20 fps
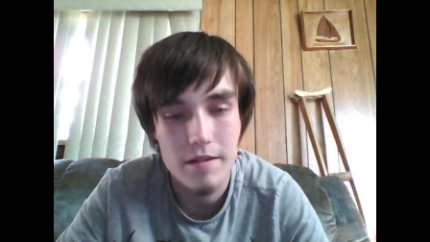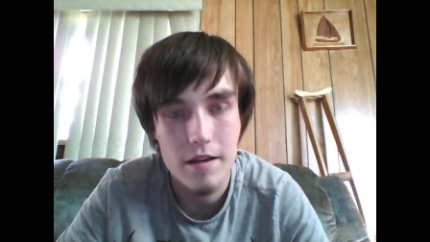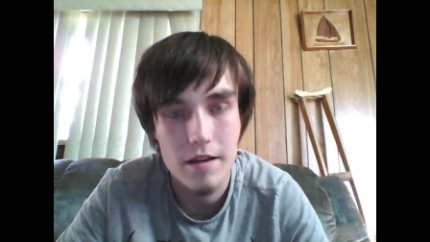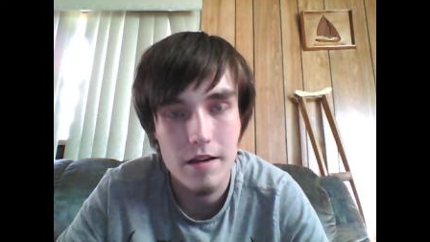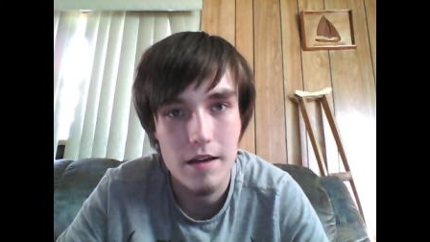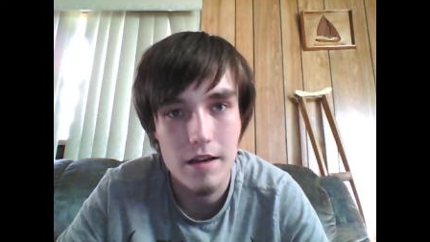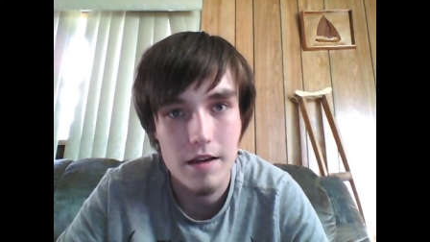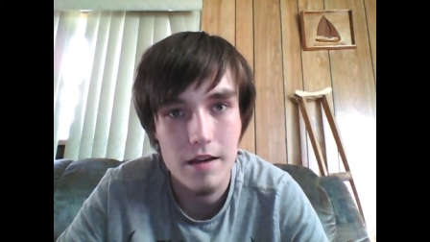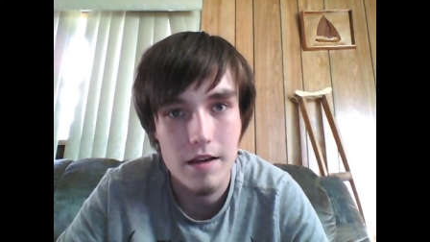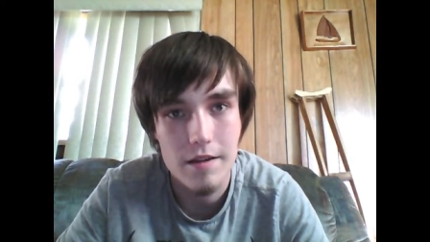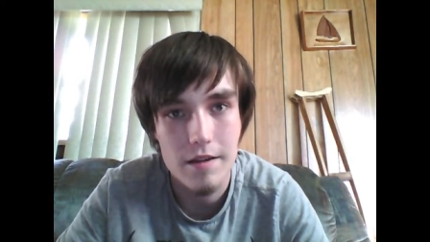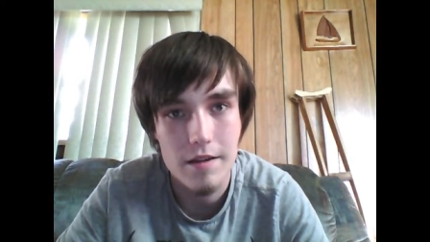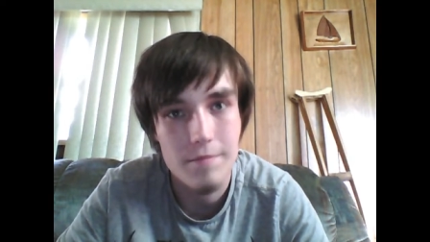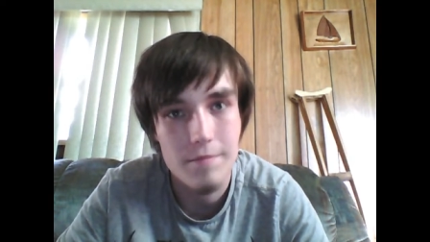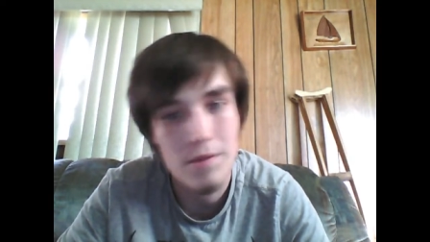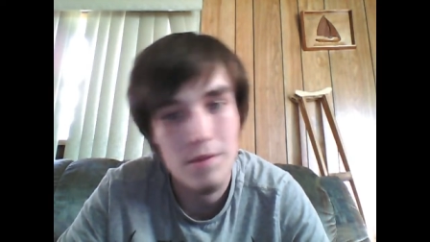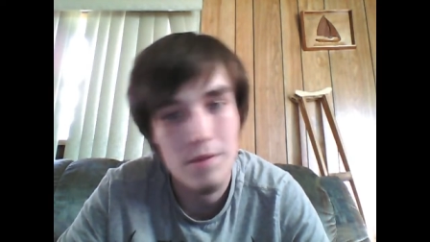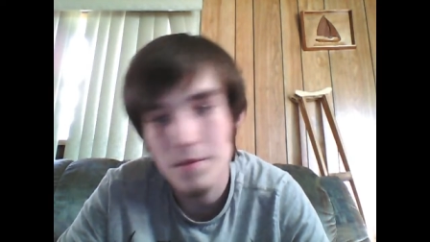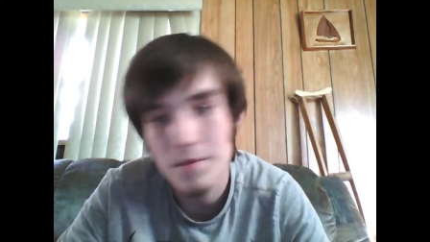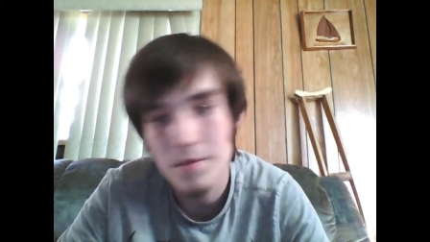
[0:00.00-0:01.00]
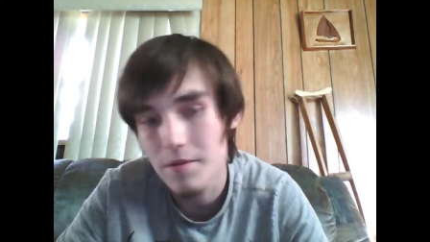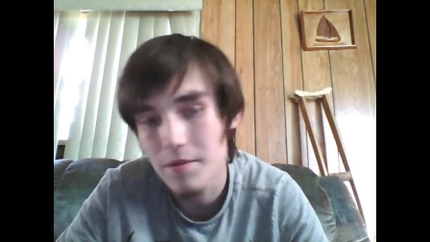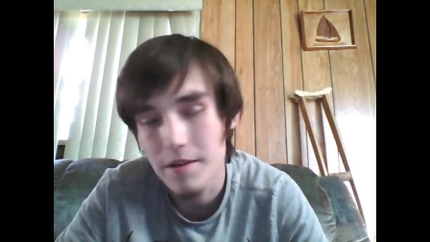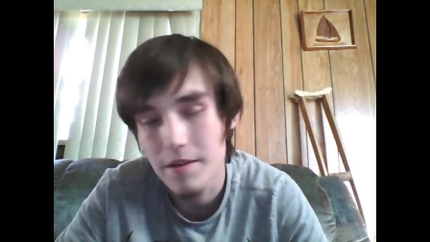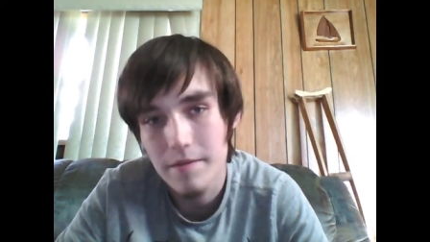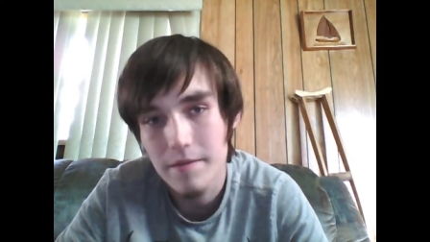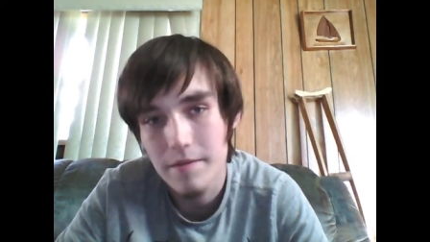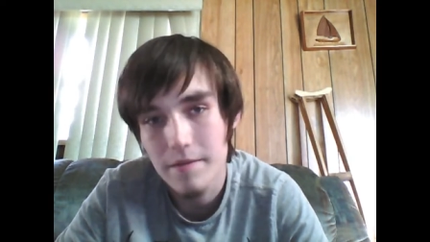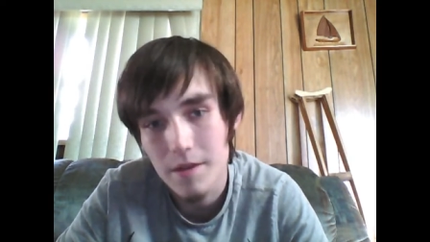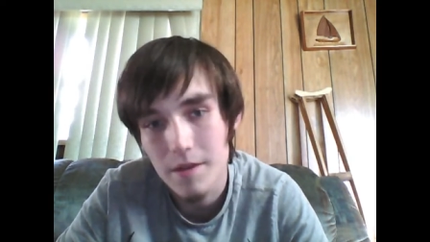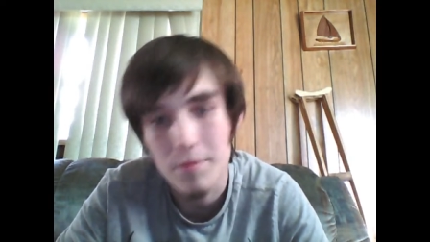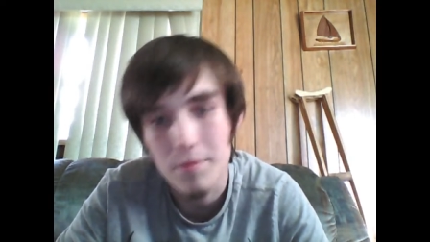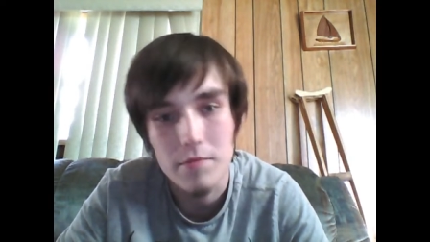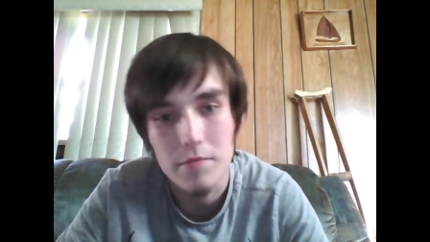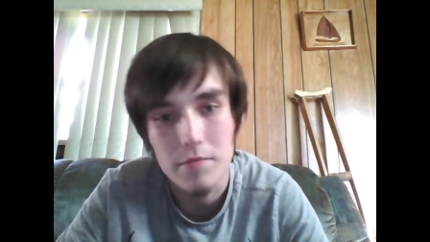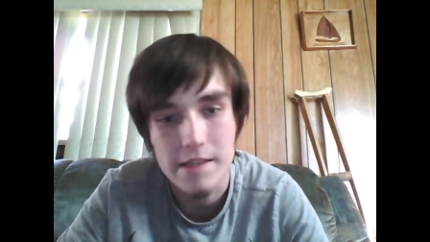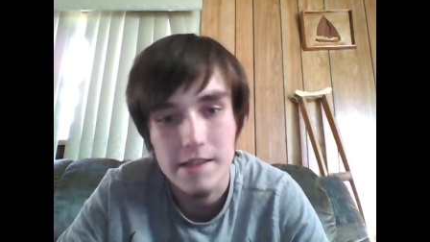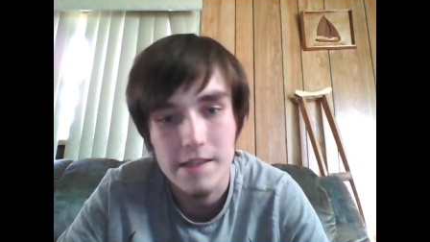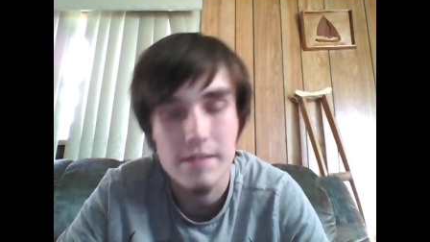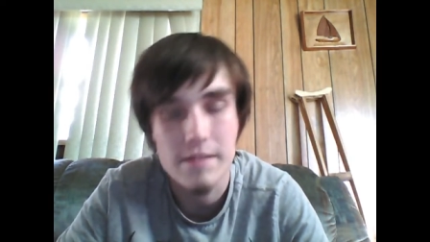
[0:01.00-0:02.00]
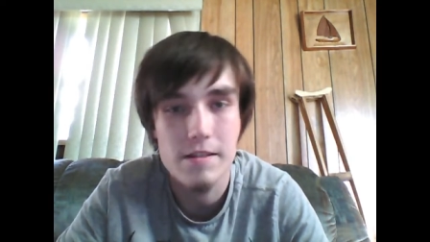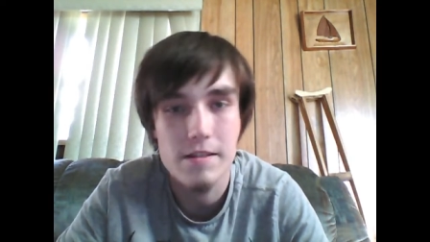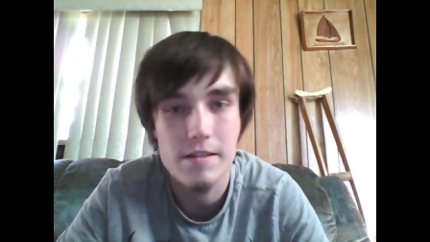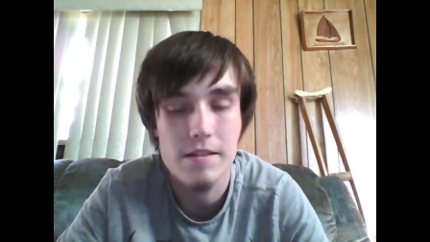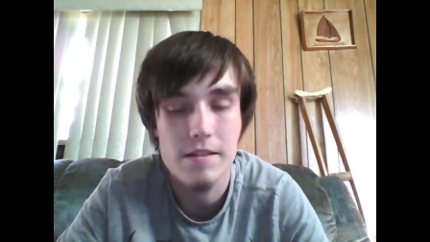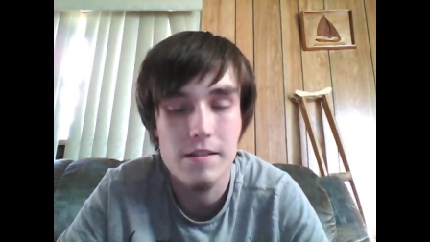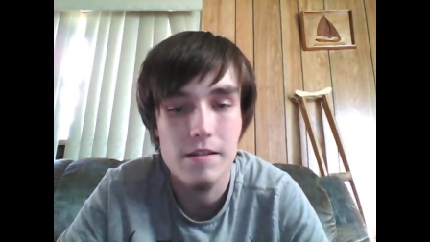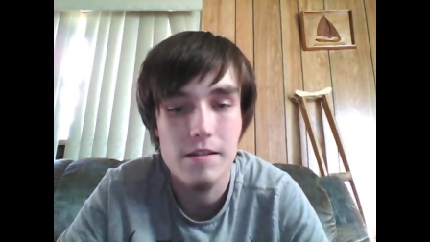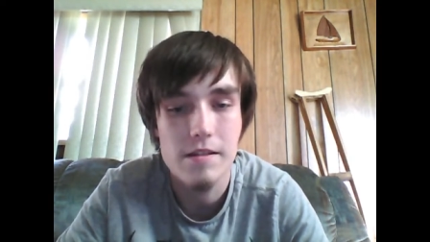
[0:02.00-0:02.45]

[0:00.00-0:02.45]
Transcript: uh, probably only a couple weeks.